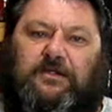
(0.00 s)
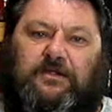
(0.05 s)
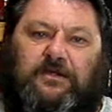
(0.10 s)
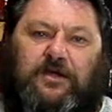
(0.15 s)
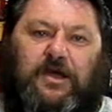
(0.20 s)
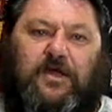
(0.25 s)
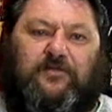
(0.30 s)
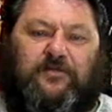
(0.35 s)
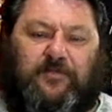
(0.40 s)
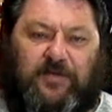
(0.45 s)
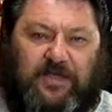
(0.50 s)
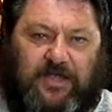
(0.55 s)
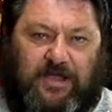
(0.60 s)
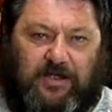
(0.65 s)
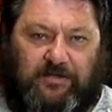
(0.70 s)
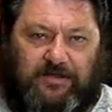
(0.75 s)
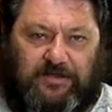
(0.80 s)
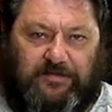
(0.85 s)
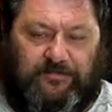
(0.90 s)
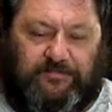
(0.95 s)

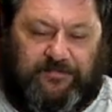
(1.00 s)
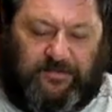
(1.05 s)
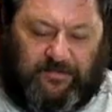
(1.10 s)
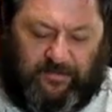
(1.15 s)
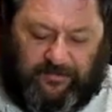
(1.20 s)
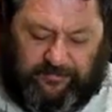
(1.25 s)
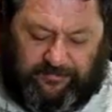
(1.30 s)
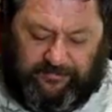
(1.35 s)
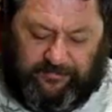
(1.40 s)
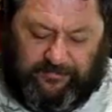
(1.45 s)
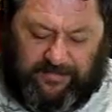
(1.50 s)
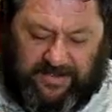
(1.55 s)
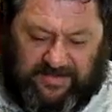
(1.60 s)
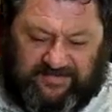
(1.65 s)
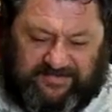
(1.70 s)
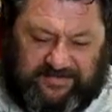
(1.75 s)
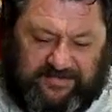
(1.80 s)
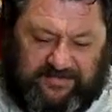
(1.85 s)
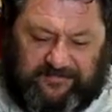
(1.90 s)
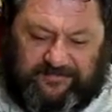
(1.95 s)
overpowering, they're not
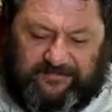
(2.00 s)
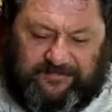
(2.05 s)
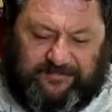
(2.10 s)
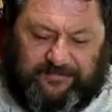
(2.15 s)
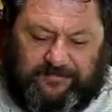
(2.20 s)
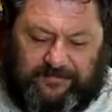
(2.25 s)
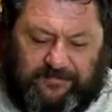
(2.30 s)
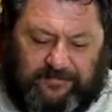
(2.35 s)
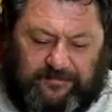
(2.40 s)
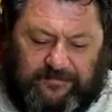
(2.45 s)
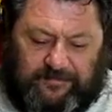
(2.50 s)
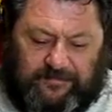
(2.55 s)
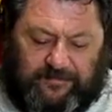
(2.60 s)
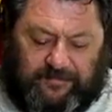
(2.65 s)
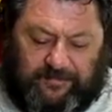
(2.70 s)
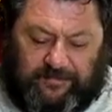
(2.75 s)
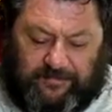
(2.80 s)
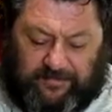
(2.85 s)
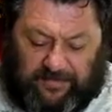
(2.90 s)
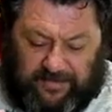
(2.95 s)
massive,
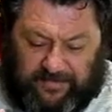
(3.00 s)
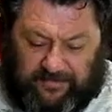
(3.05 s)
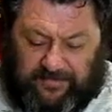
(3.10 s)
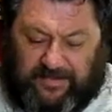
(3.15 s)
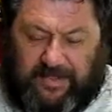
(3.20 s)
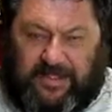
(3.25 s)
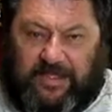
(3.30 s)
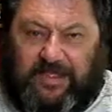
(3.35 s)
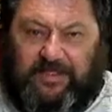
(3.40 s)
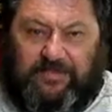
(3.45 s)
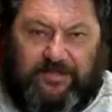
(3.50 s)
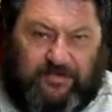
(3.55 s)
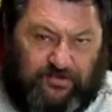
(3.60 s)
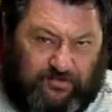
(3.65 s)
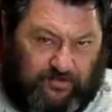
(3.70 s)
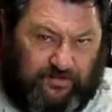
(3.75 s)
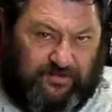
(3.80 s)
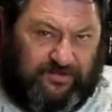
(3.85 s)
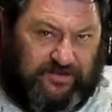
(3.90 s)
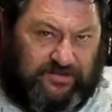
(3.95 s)
they're there, they're
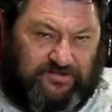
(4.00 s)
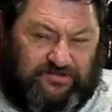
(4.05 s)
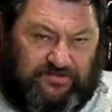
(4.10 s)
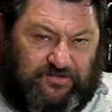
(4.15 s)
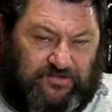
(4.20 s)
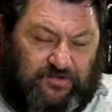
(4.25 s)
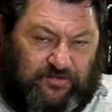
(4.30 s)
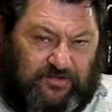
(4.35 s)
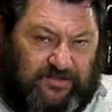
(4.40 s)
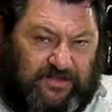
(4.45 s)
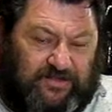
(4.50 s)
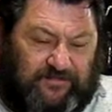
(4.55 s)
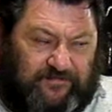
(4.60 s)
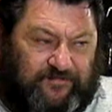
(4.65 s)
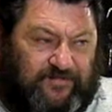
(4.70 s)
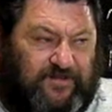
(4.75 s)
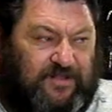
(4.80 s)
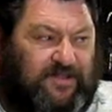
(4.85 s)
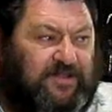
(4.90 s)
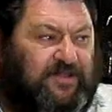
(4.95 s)
doing they're doing their
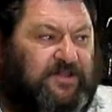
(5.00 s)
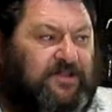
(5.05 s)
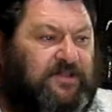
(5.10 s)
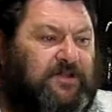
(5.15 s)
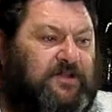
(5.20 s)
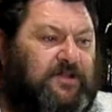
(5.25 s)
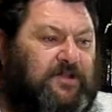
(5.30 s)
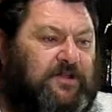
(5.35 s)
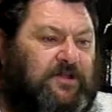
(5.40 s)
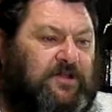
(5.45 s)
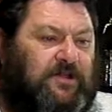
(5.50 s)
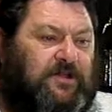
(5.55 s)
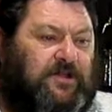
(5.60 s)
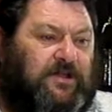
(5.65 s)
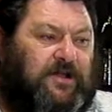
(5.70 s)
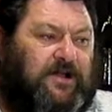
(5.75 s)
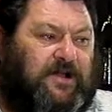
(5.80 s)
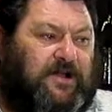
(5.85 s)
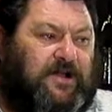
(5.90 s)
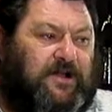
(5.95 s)
thing
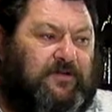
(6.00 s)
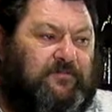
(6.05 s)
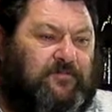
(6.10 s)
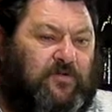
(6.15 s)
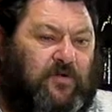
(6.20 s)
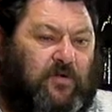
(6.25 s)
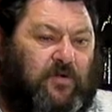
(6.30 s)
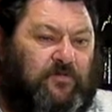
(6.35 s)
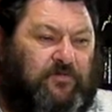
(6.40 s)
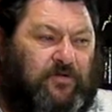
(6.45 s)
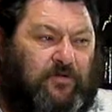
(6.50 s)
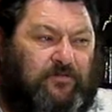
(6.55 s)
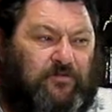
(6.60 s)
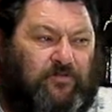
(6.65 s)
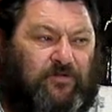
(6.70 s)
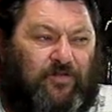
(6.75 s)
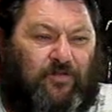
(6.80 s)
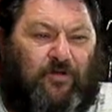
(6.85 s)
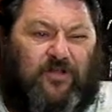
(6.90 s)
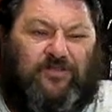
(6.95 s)
um, I probably
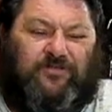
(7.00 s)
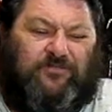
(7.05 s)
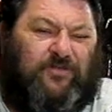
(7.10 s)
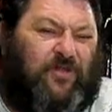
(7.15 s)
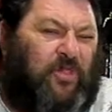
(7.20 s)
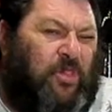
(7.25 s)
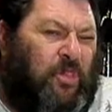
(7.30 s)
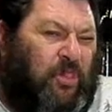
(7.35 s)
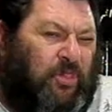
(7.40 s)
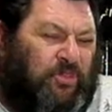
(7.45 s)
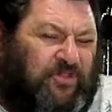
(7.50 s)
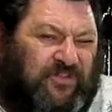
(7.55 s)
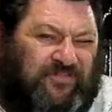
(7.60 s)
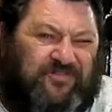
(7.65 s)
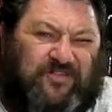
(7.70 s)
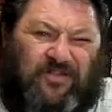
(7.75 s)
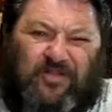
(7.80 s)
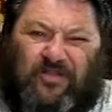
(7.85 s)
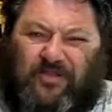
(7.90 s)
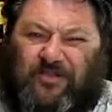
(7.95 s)
would have liked them um, just
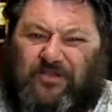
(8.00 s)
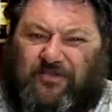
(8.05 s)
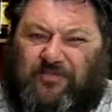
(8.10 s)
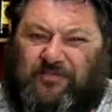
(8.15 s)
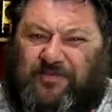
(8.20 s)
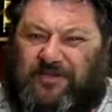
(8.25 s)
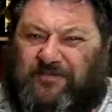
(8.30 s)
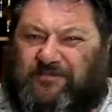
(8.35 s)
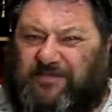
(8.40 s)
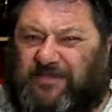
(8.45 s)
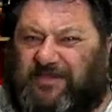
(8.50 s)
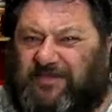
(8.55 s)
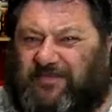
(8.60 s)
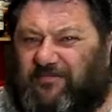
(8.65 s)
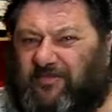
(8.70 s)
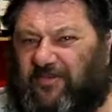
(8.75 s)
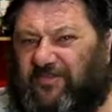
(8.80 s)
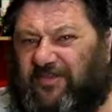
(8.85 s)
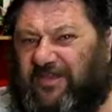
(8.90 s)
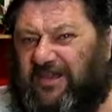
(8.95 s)
a little bit bigger than
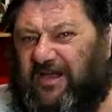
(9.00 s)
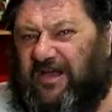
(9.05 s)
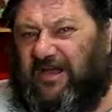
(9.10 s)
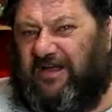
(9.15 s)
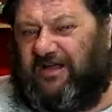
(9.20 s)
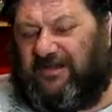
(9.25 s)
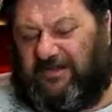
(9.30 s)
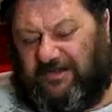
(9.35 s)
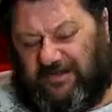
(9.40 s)
what they are.